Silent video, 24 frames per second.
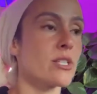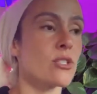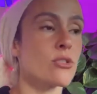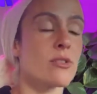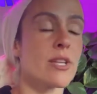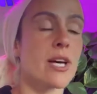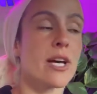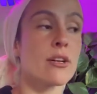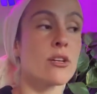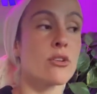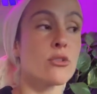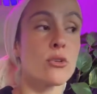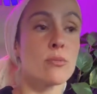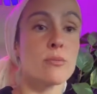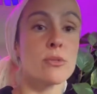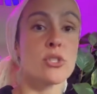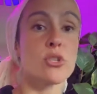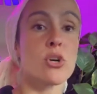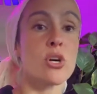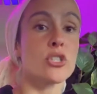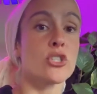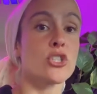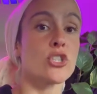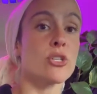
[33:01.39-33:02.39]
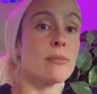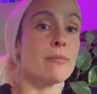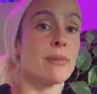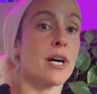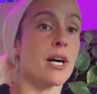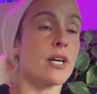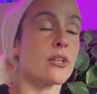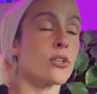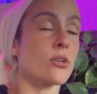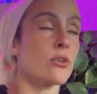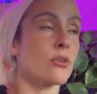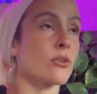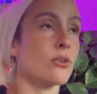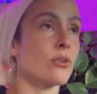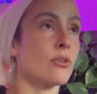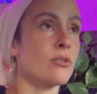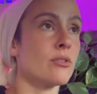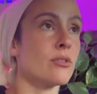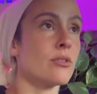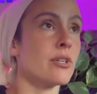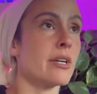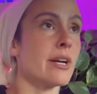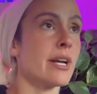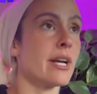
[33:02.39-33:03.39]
So that group is called Shabbat Crew.